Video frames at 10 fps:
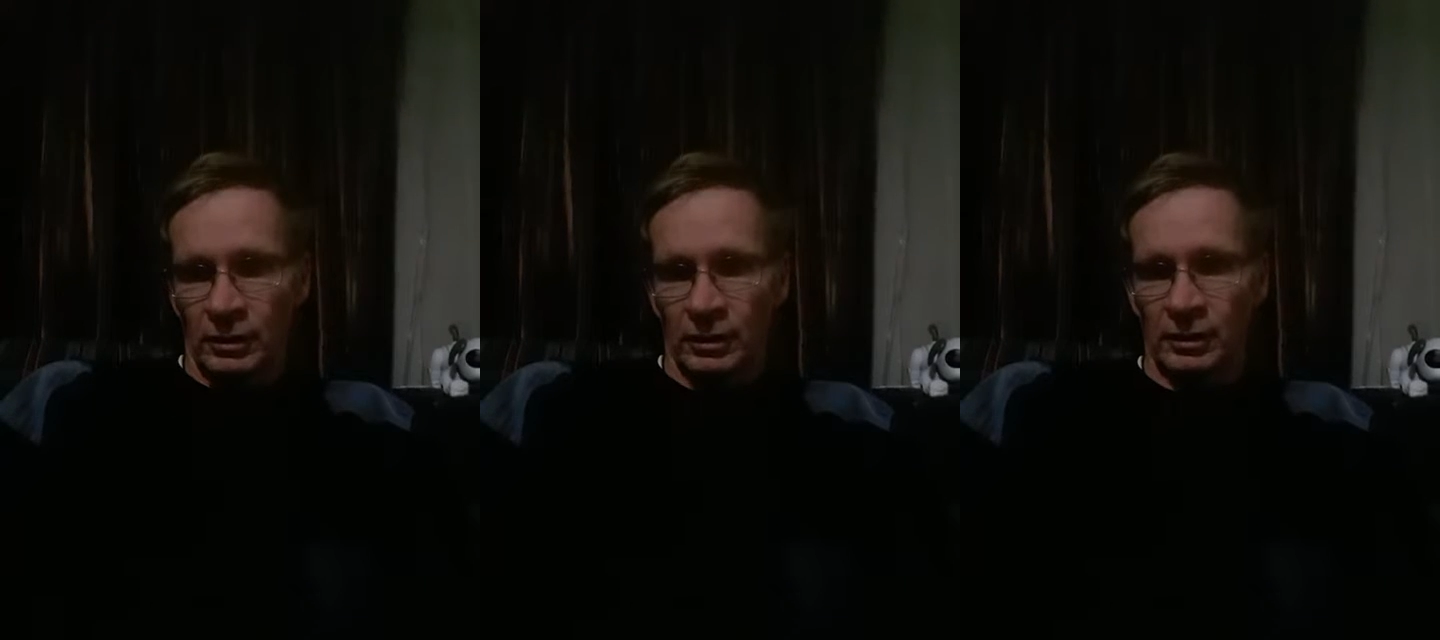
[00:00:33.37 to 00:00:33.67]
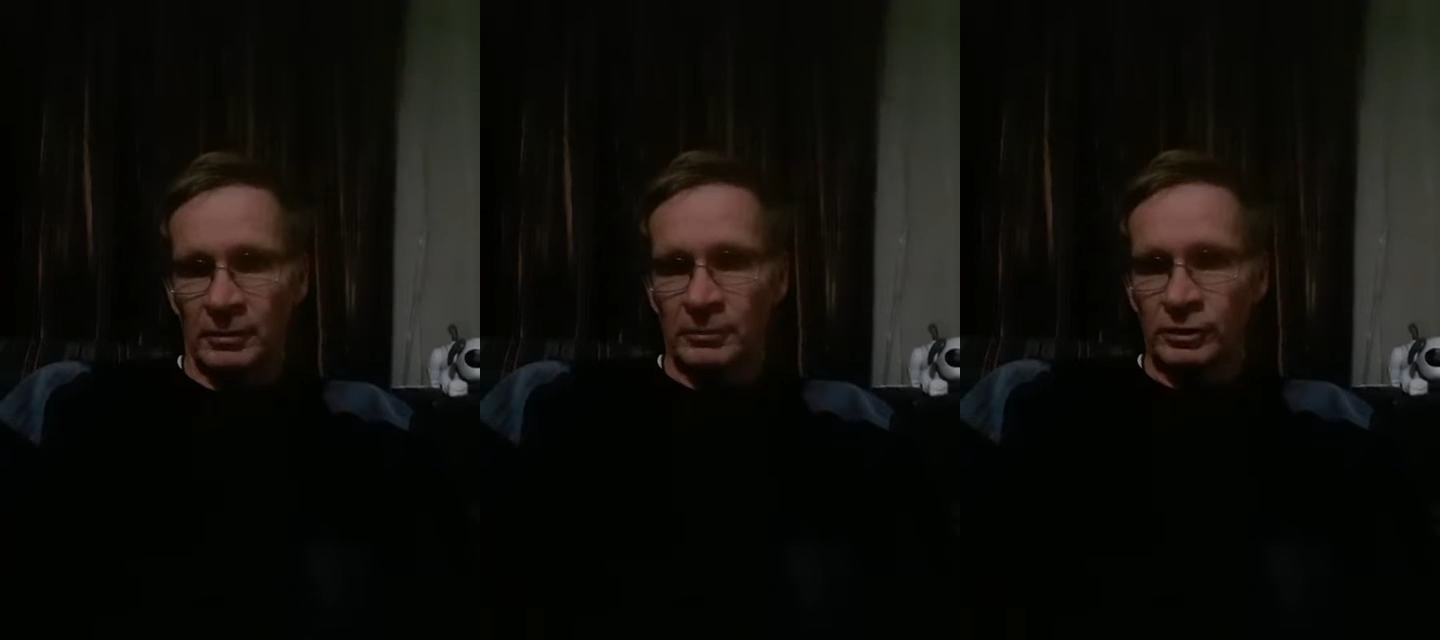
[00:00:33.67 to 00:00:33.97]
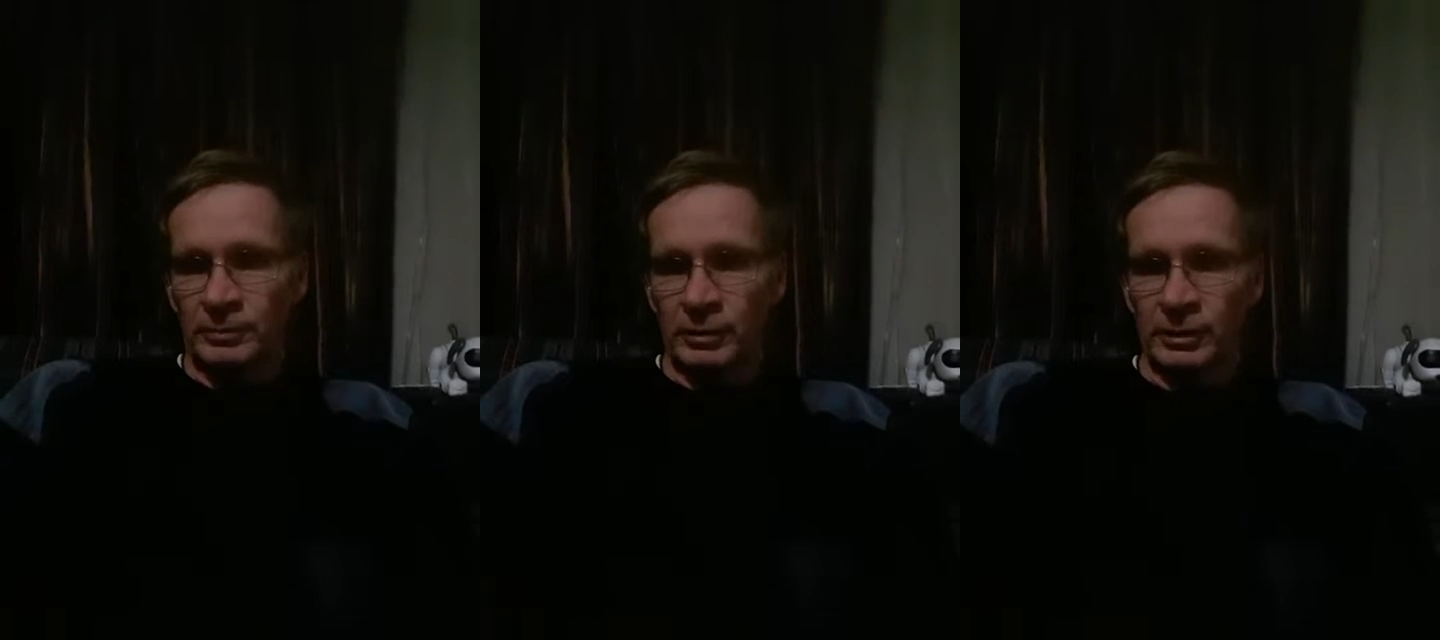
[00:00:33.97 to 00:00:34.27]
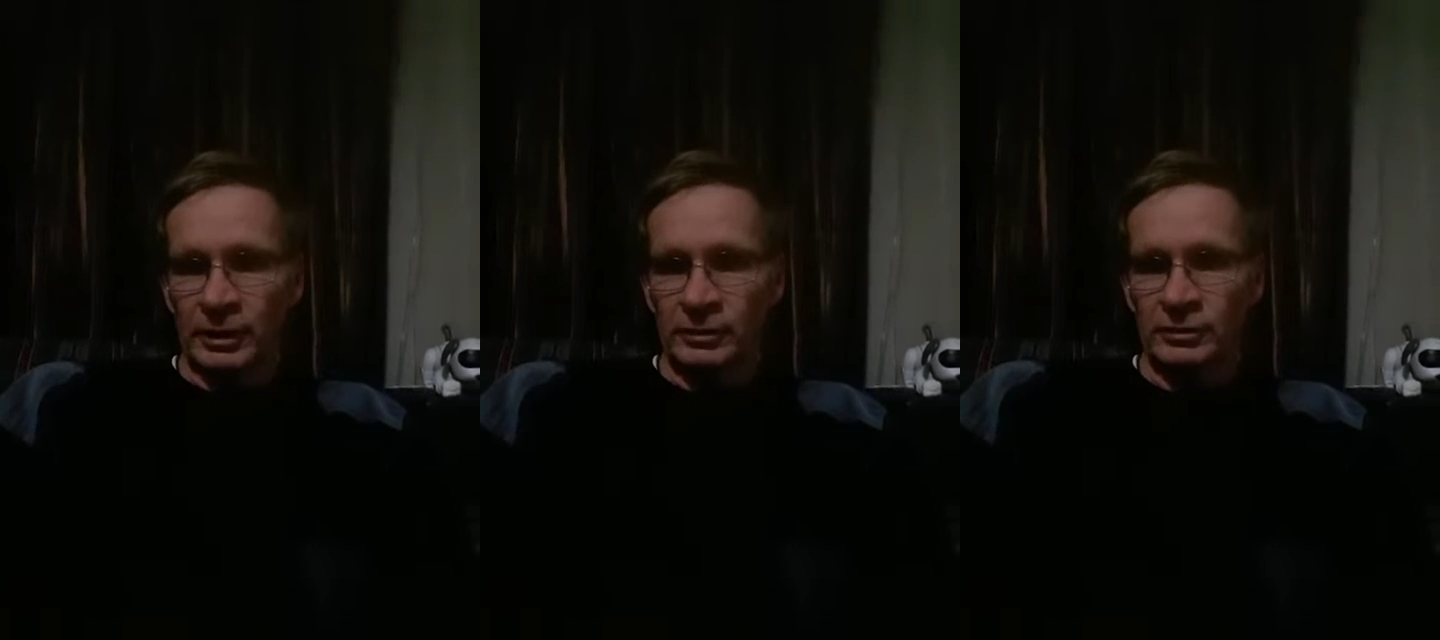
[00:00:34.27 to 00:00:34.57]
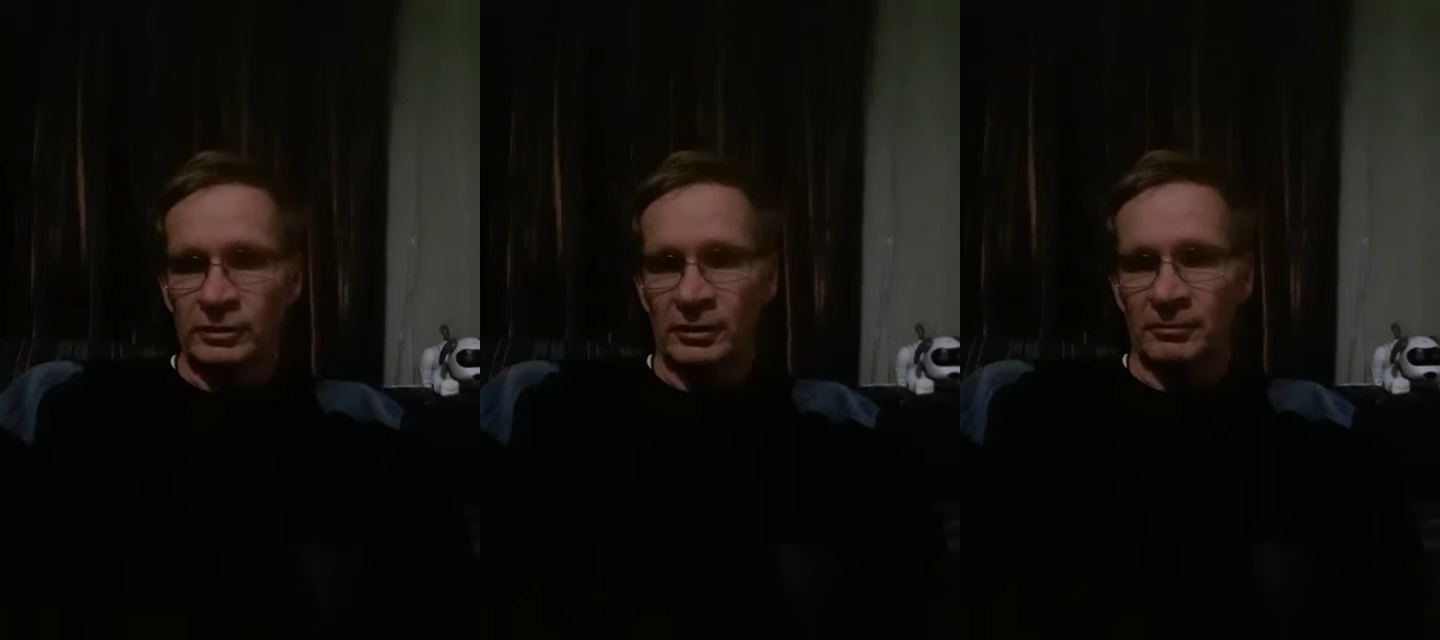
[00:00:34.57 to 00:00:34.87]
and I
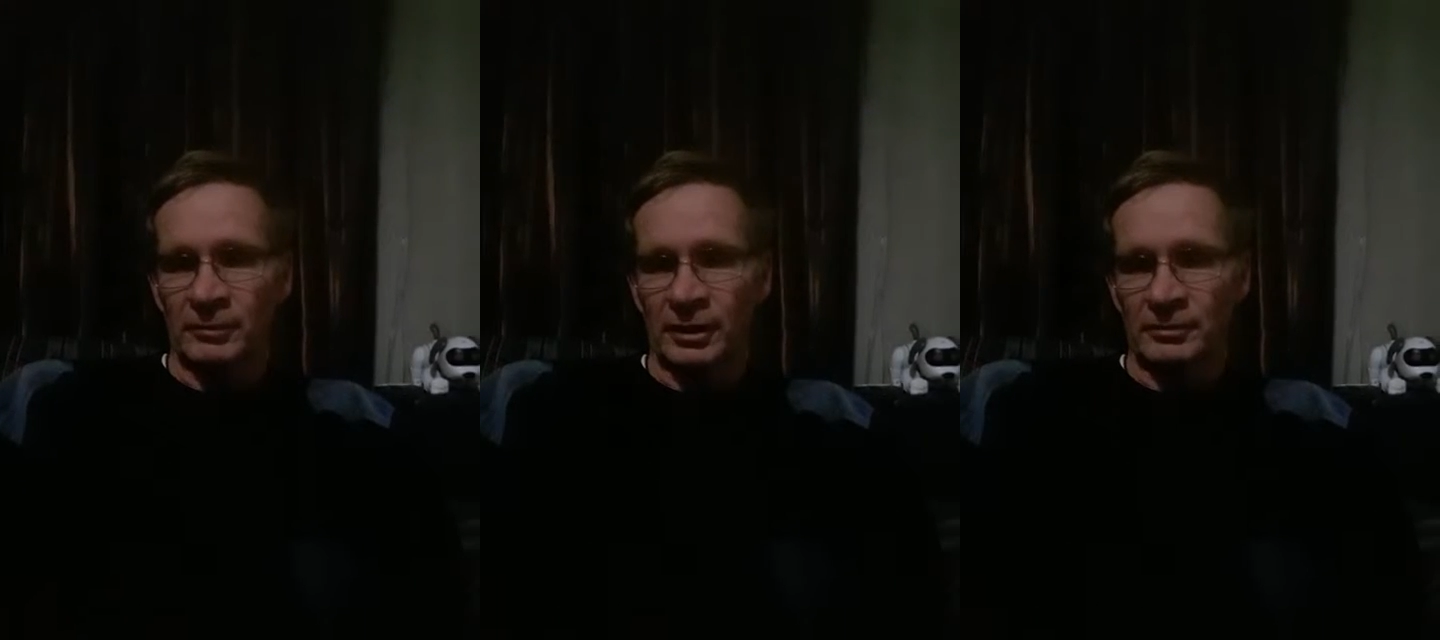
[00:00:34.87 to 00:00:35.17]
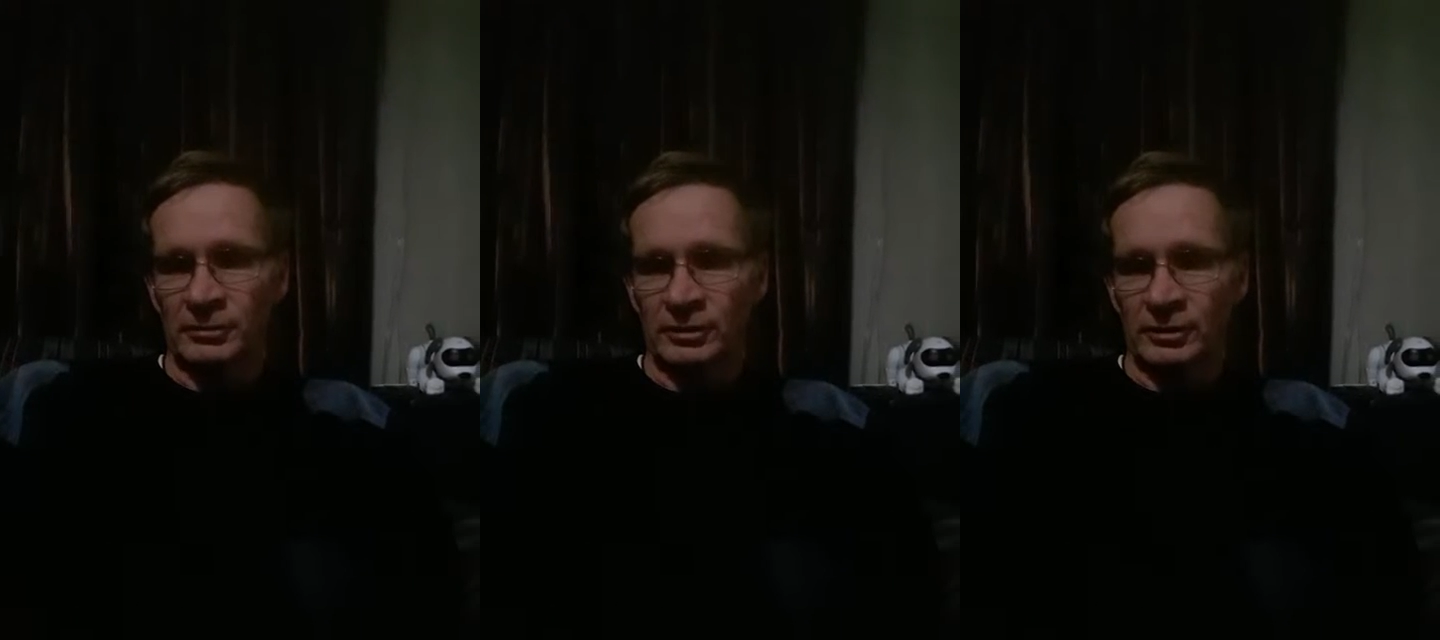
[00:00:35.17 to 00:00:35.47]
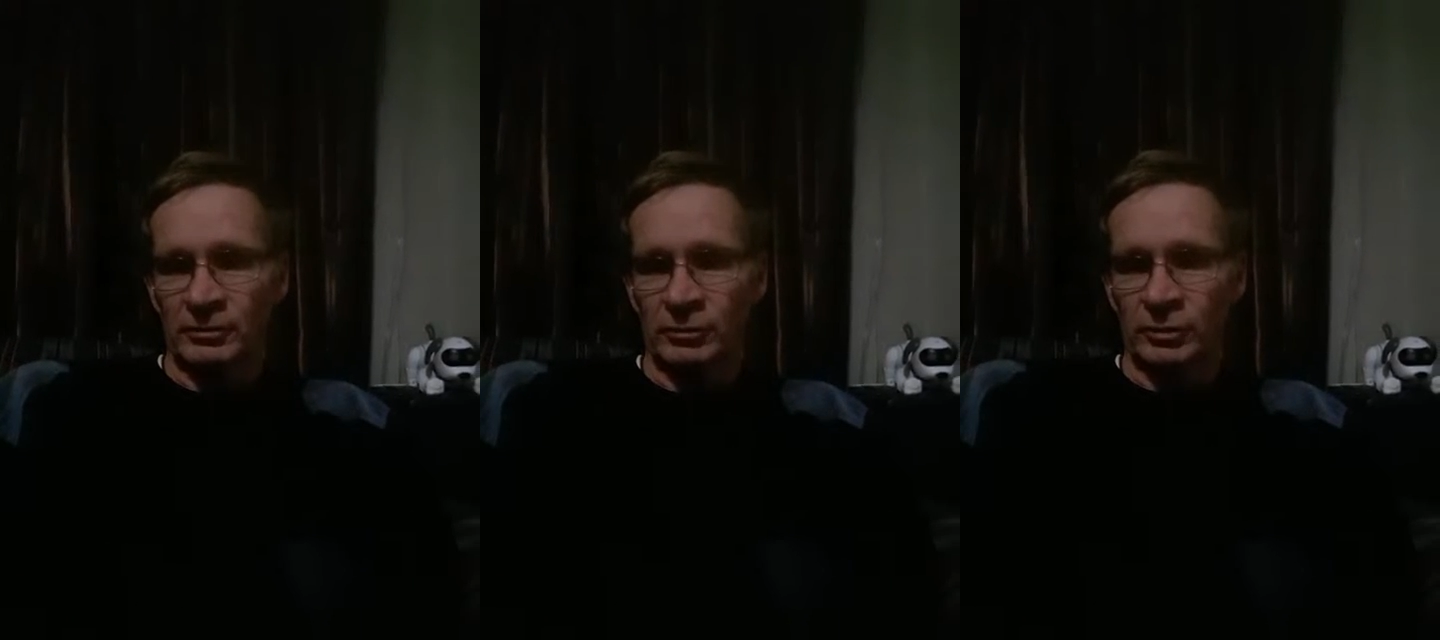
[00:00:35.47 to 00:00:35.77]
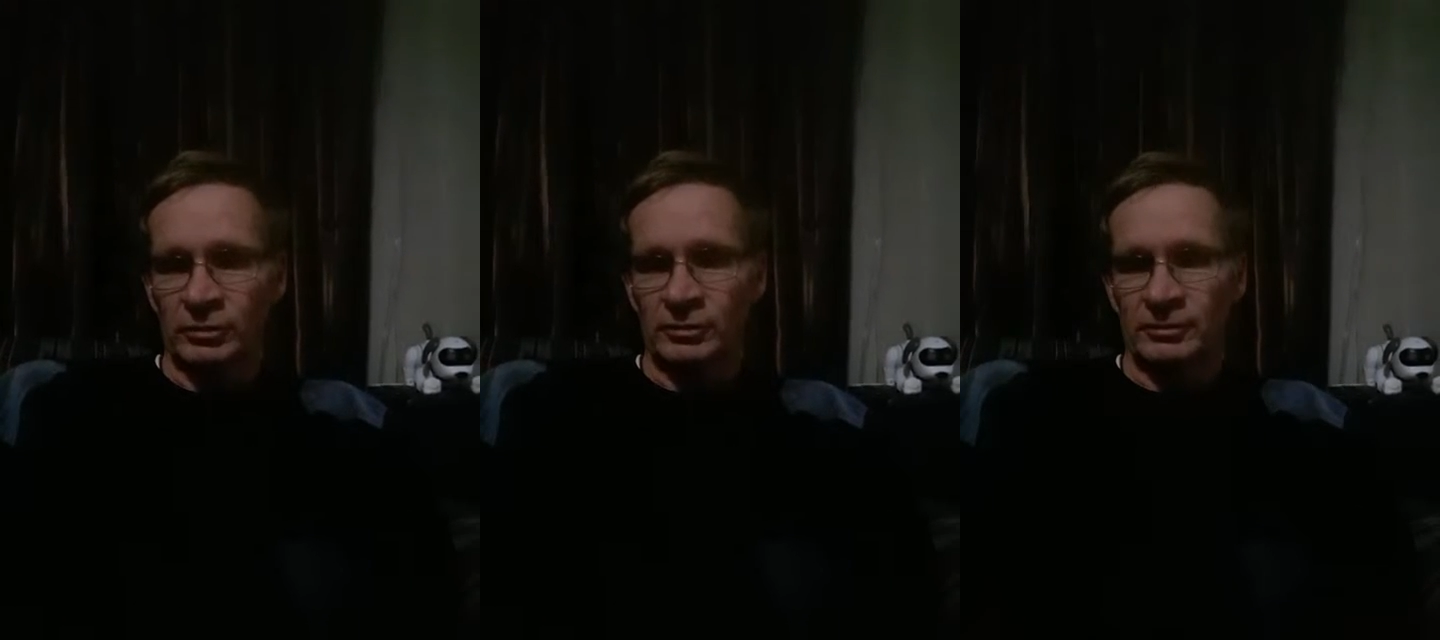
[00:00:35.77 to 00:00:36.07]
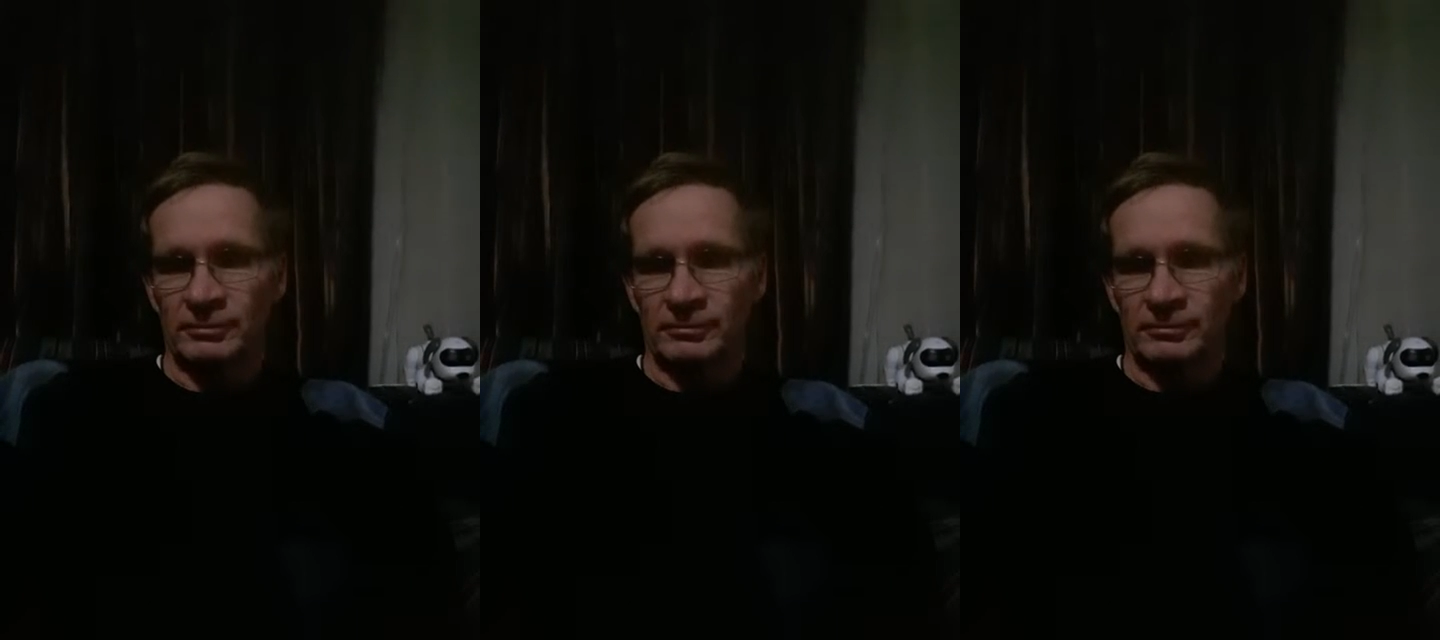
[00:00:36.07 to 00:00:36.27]
mispronounce sometimes the words.